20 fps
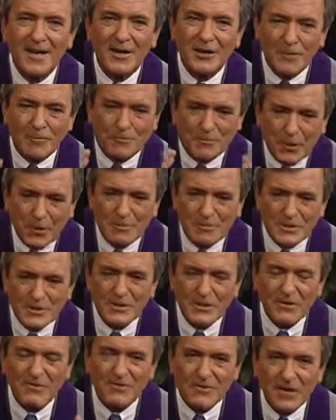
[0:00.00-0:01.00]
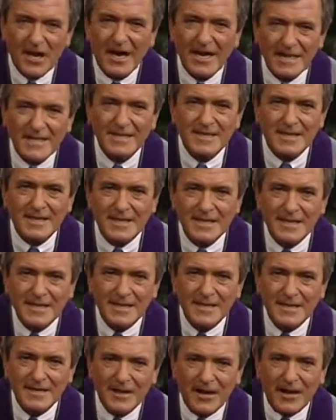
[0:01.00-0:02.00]
The purpose of
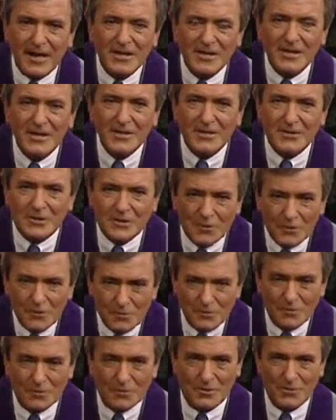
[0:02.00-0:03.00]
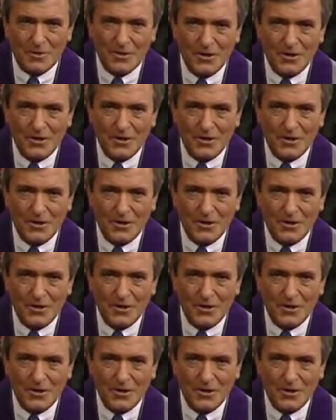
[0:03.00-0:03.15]
1992